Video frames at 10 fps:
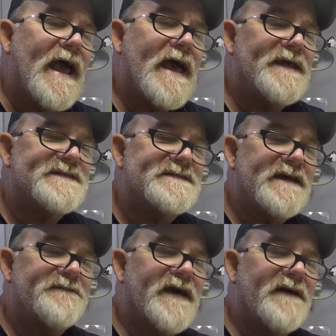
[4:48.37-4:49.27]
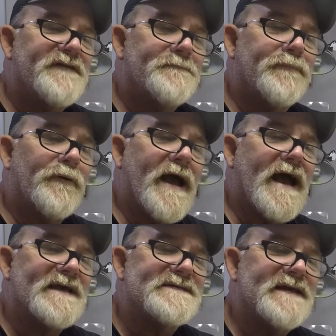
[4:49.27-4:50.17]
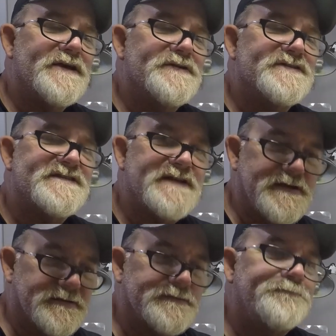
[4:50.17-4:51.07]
And instead of having brass, they use steel.